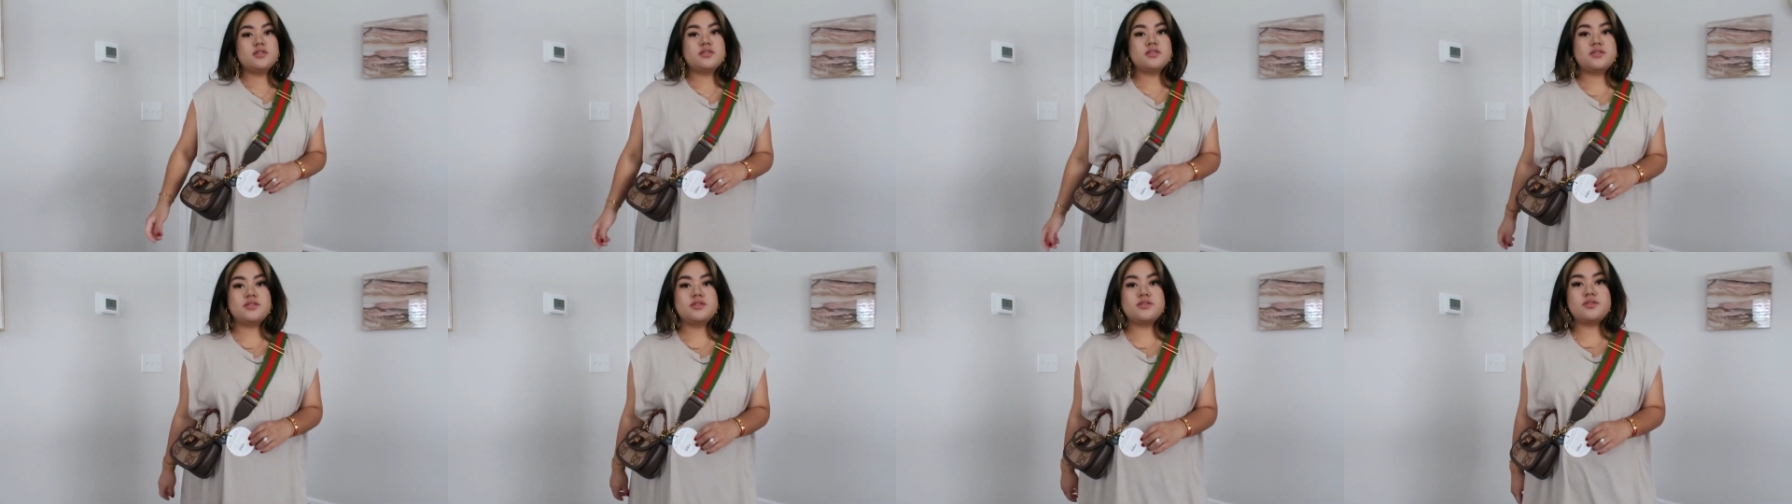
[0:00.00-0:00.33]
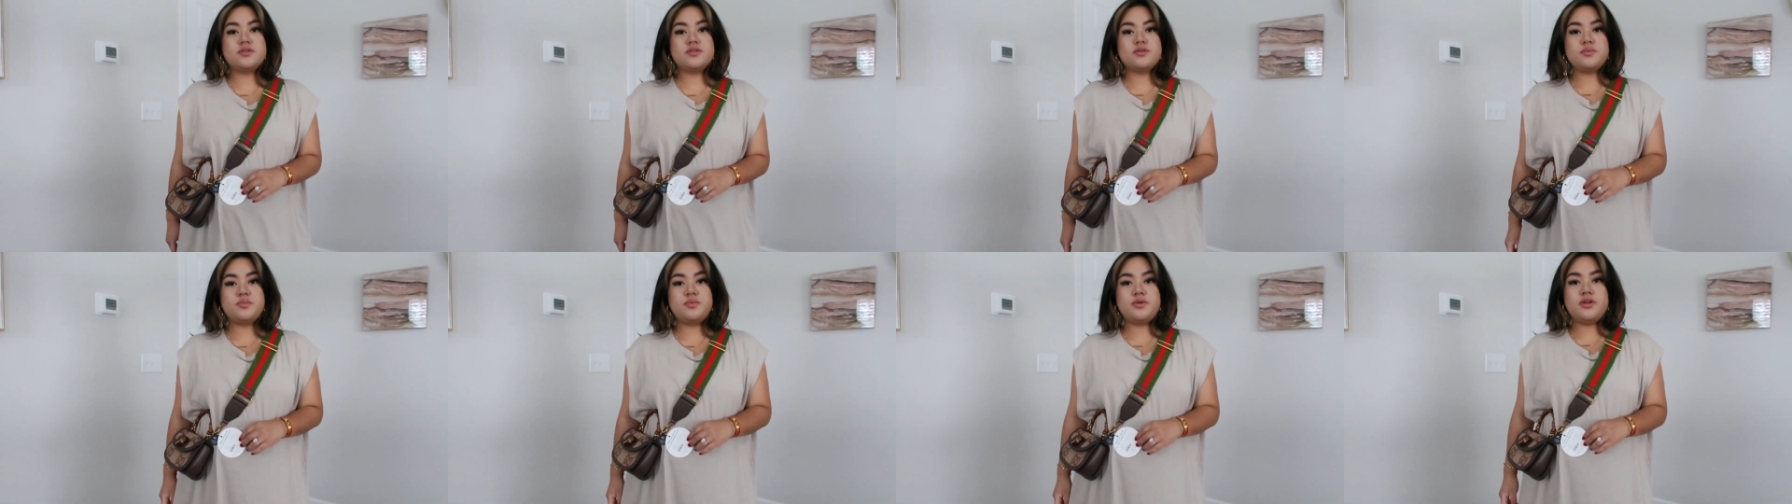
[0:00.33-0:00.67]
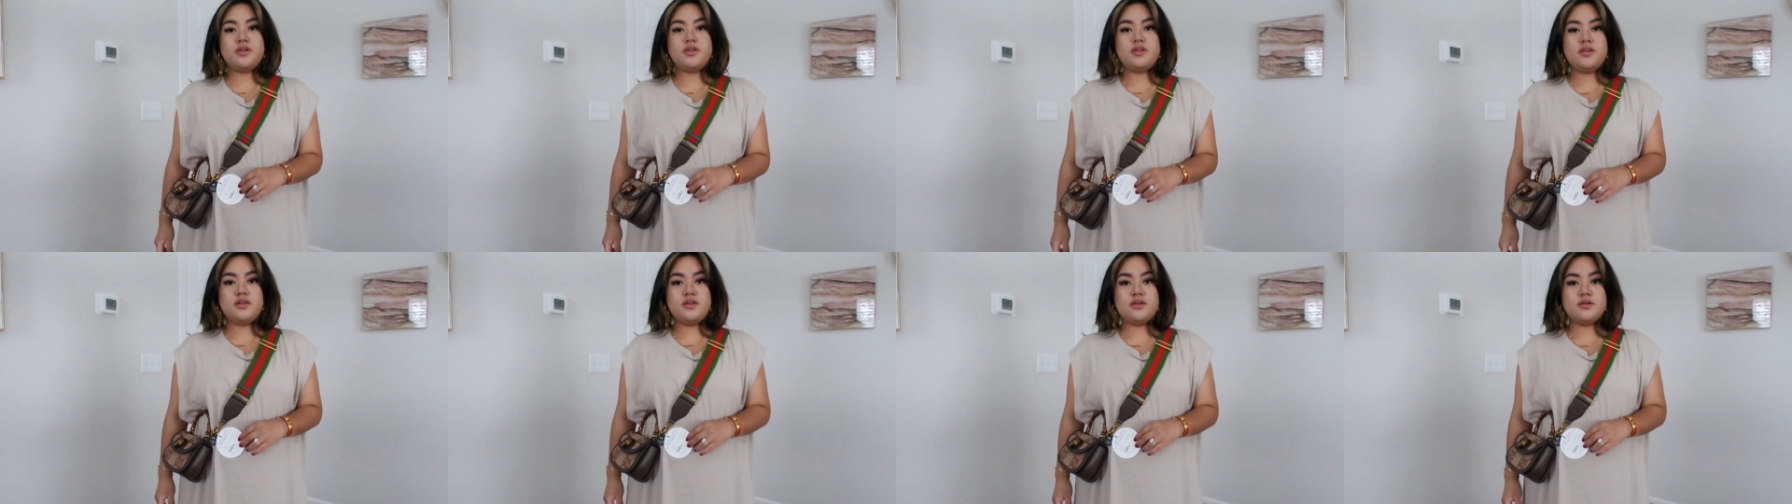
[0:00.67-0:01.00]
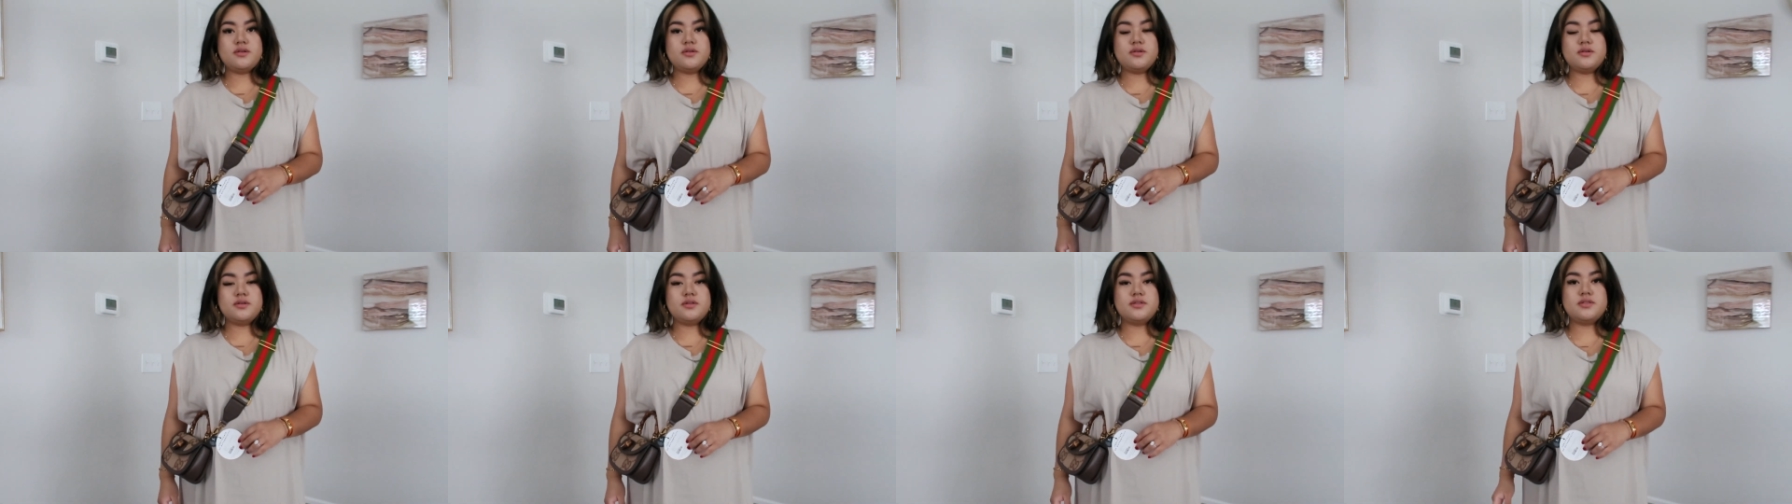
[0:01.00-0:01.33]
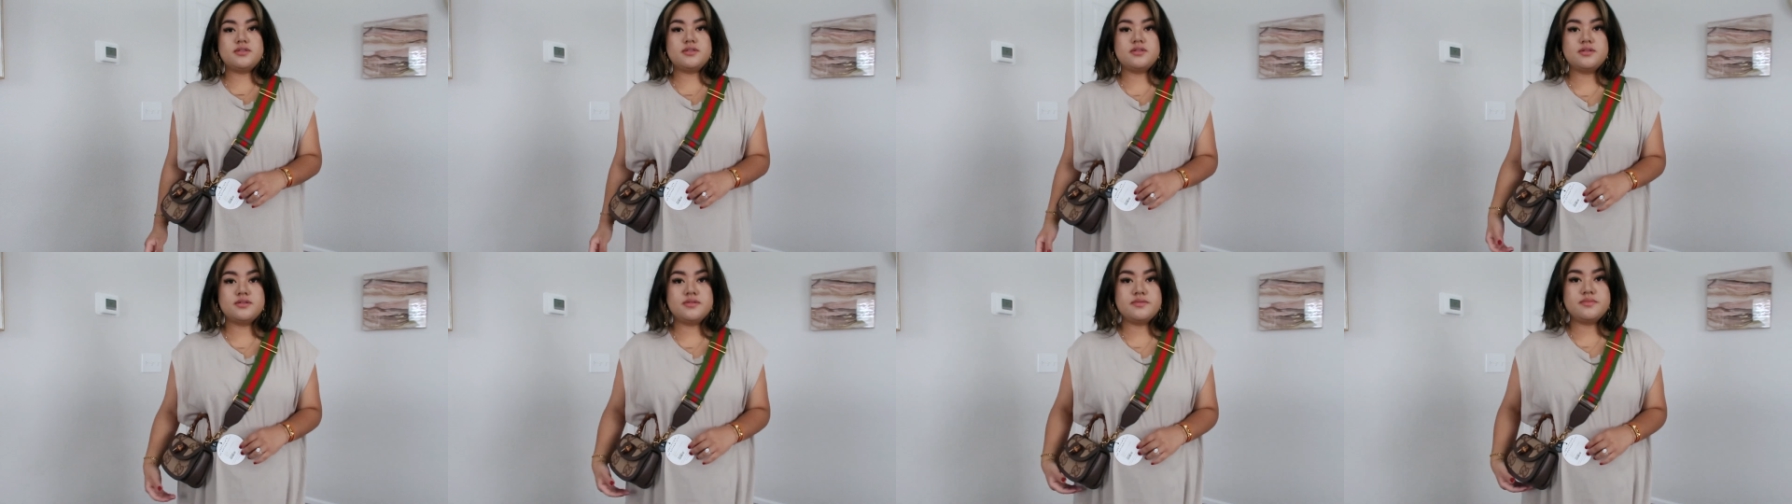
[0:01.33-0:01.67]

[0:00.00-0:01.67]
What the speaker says: Super cute.